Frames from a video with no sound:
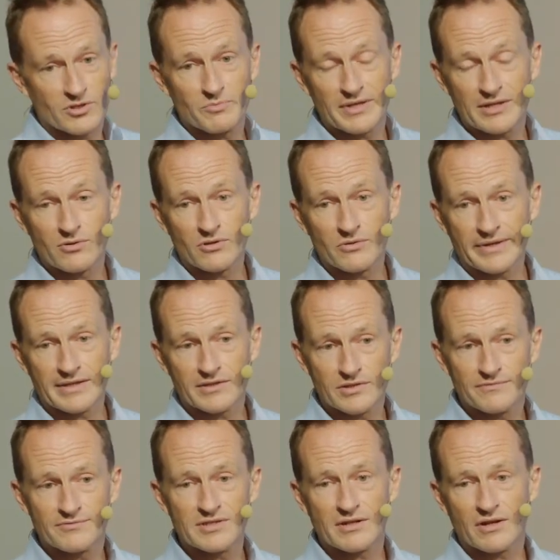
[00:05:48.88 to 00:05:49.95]
be growing, and
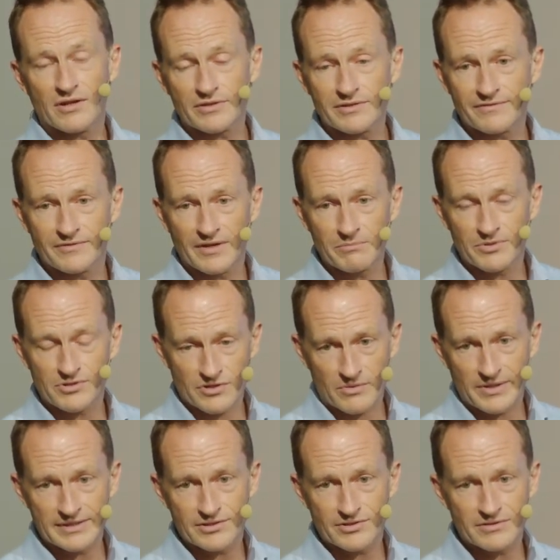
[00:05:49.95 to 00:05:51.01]
you've seen a lot of numbers
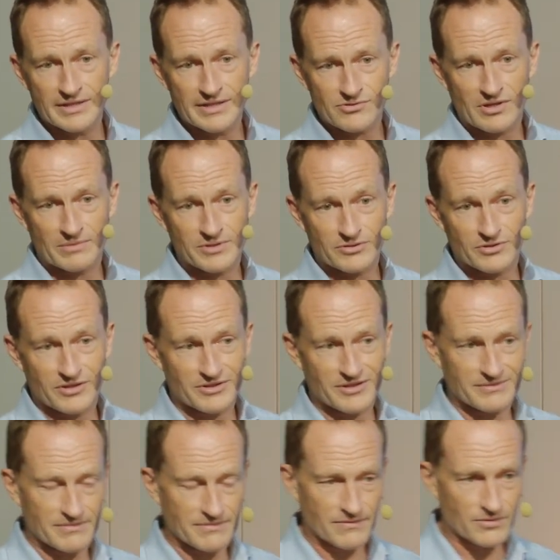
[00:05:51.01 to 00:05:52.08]
already today, so I'm not going
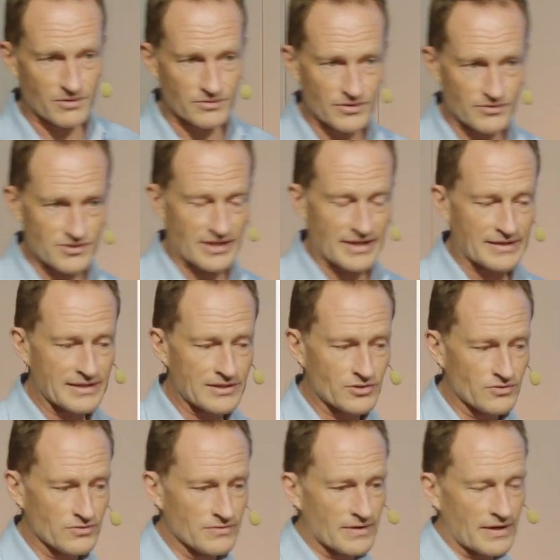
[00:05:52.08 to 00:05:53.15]
to throw those again at
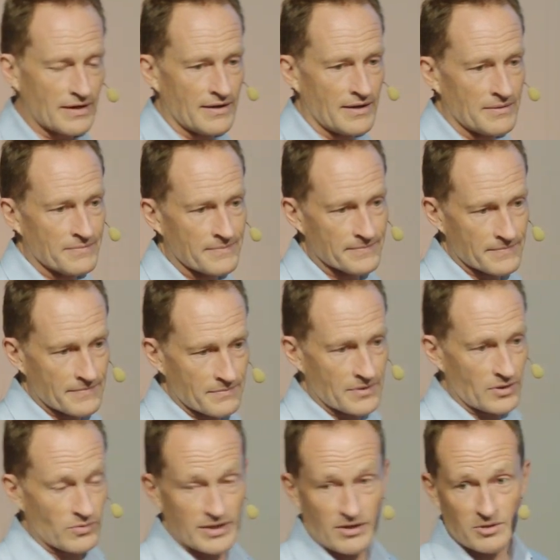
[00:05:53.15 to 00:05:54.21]
you,
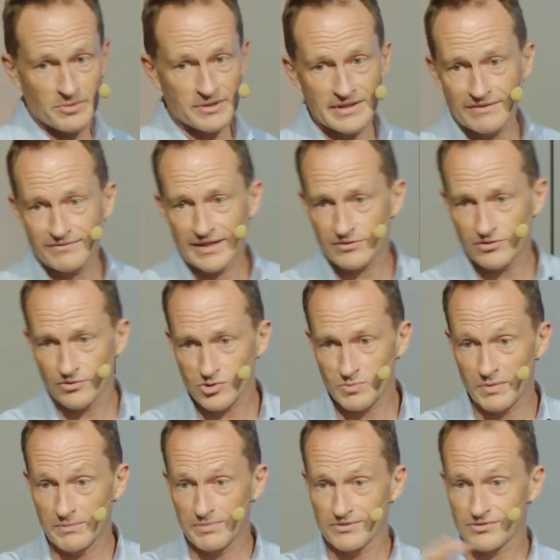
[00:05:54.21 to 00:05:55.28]
but we all believe that those
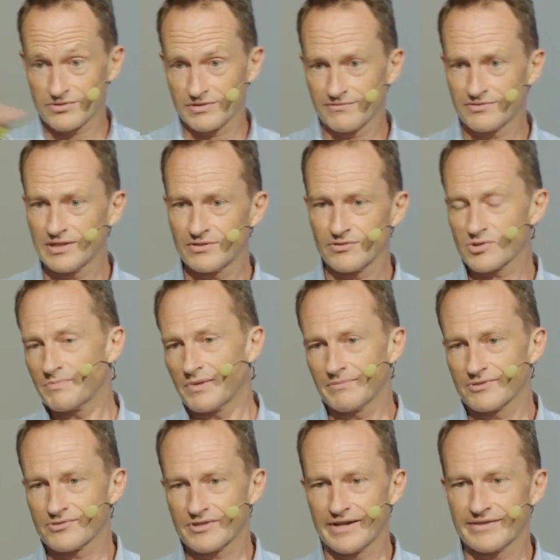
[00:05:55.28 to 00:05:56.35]
bubbles, you've seen those
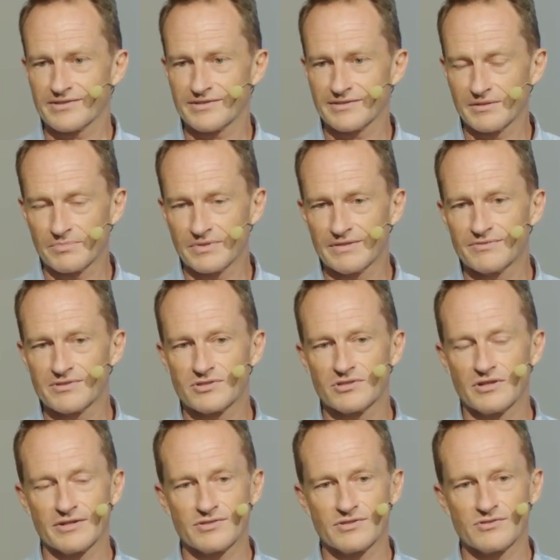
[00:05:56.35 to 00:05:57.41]
bubble sizes in the previous
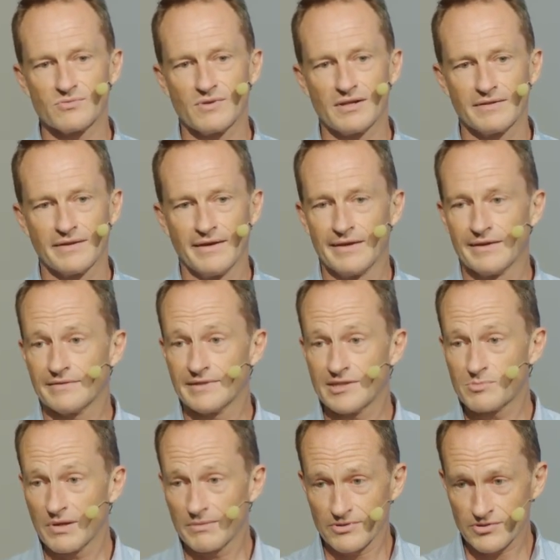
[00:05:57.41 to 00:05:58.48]
charts as well. These
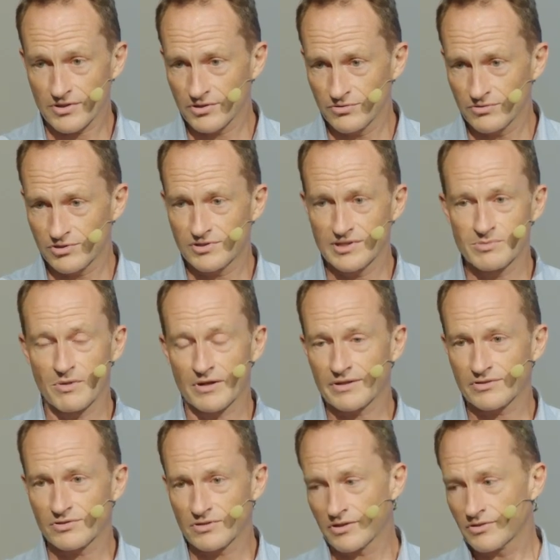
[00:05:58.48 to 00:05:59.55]
bubbles are huge, these
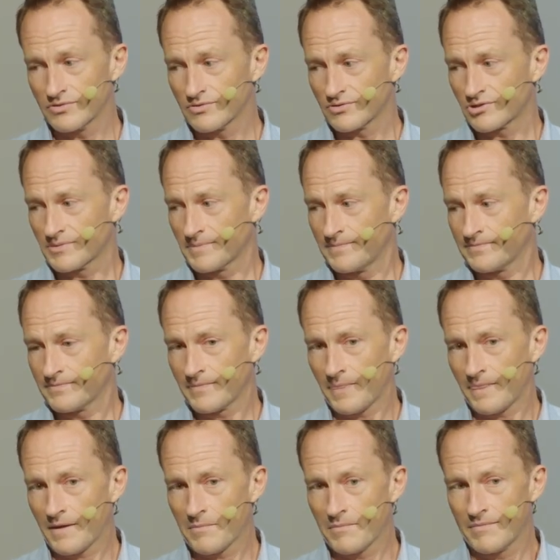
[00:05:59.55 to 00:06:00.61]
markets are huge,
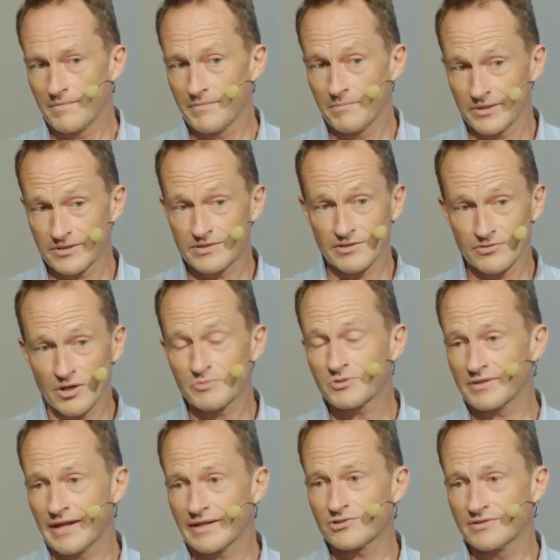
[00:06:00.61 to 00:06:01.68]
but the
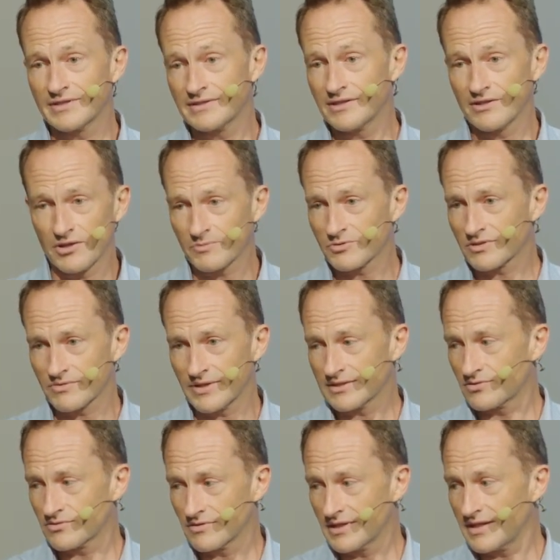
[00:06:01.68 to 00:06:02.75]
adoption rate
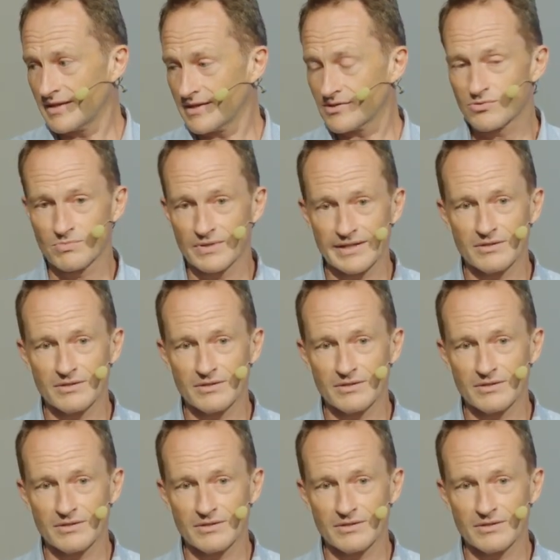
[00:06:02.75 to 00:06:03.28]
today is really,